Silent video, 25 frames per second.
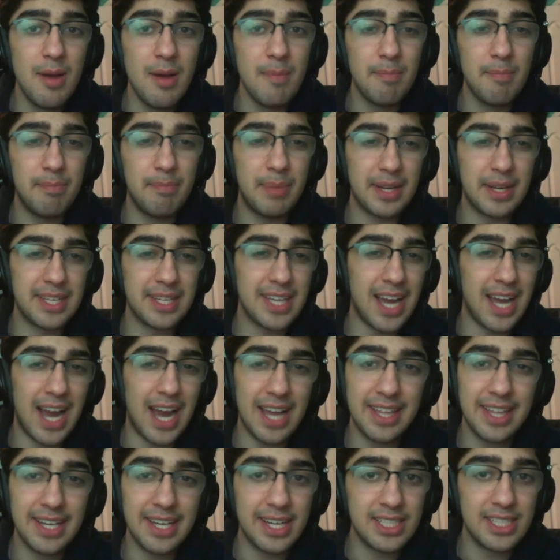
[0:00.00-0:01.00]
But yeah,
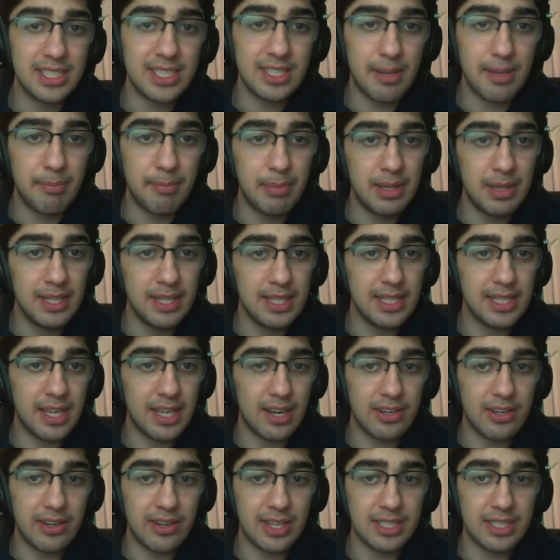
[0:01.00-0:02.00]
I think I just completely
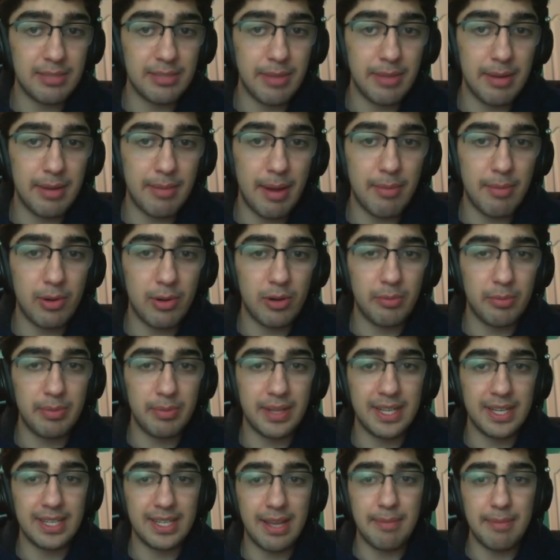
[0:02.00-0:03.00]
underestimated my opponent
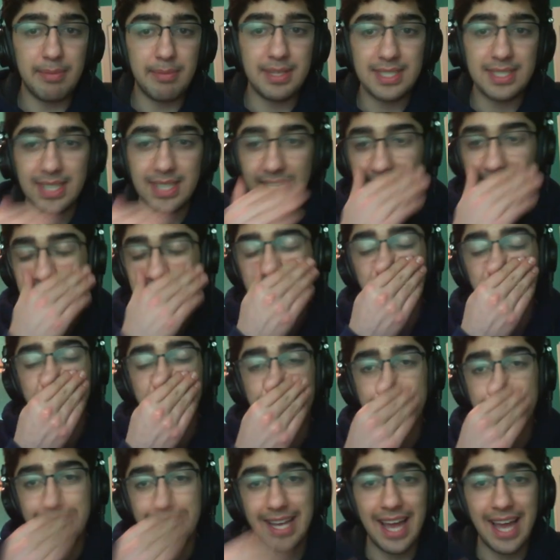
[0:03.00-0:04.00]
played knight b6.
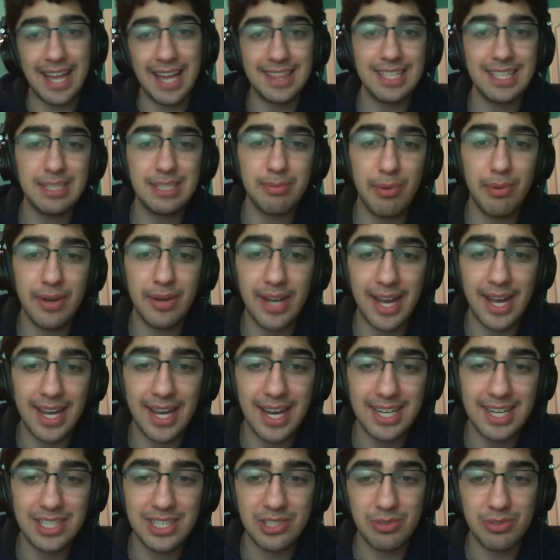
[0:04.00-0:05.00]
Like, at this point, I
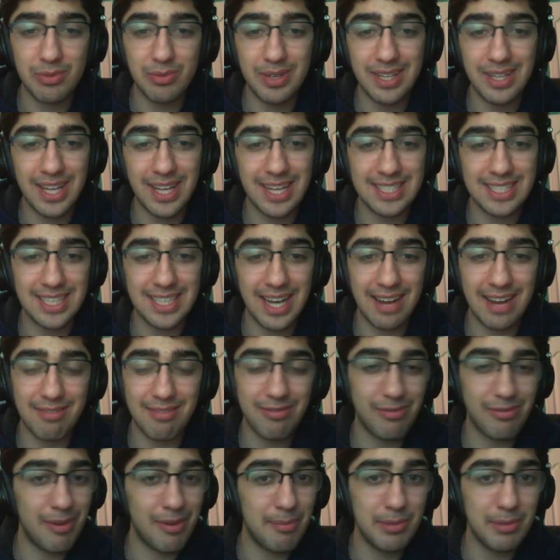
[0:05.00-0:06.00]
kind of just realized that I'd
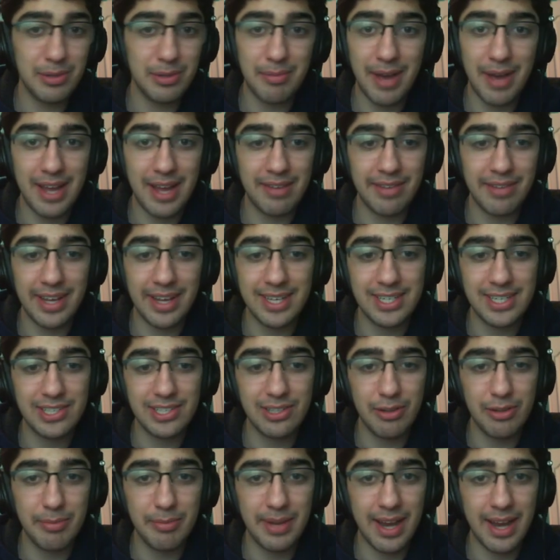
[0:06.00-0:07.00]
fumbled my advantage a
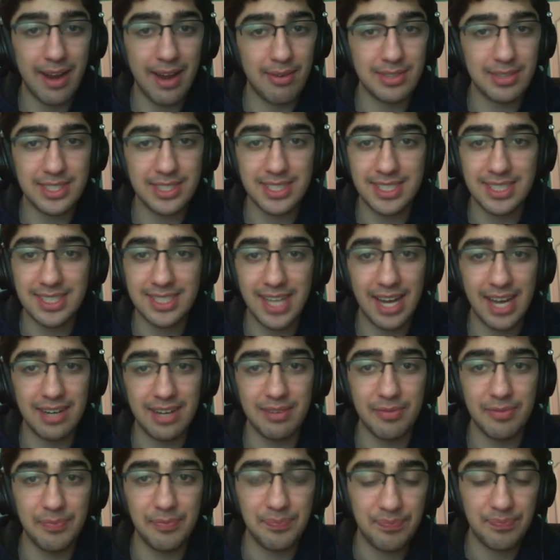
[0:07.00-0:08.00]
little bit, and I was just kind
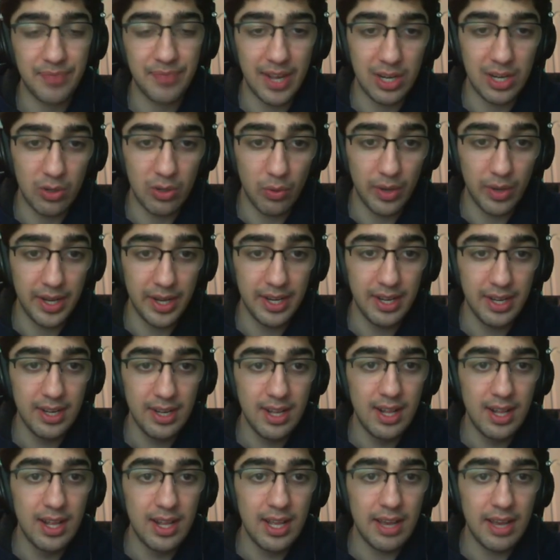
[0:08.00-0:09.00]
of annoyed.
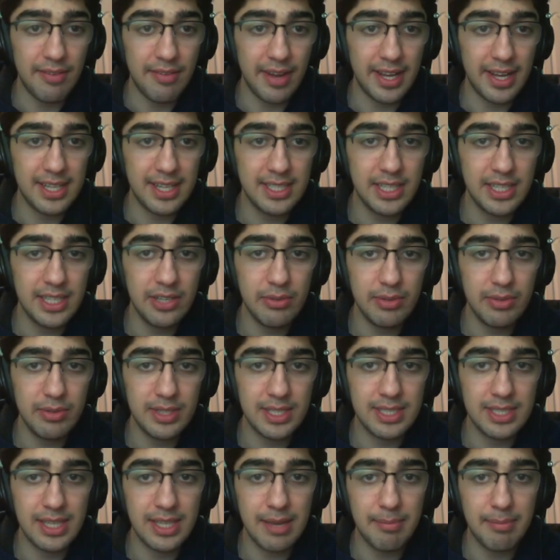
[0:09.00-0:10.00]
If I continue with the
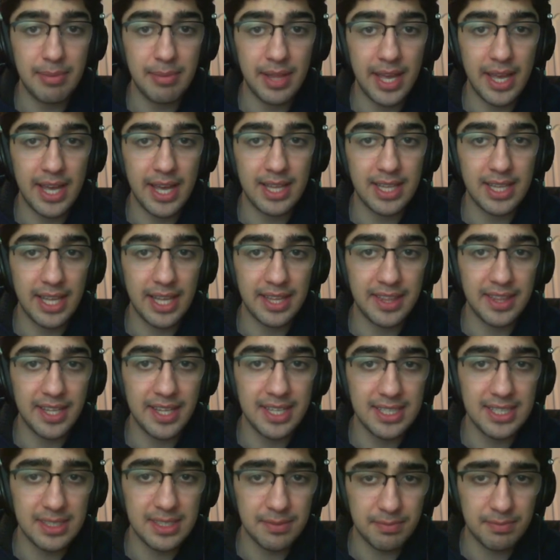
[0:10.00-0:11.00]
same plan like
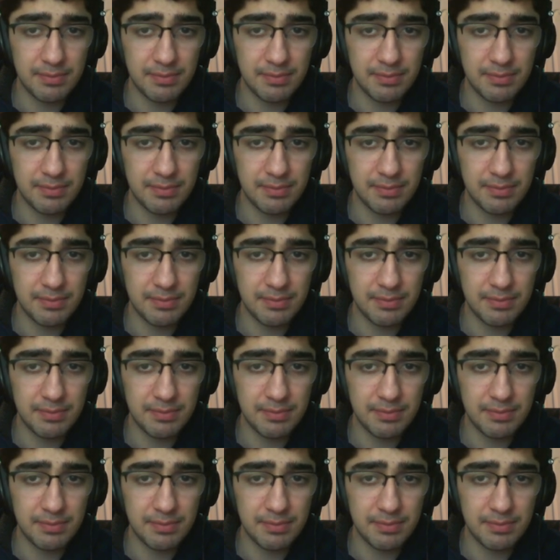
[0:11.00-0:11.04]
this,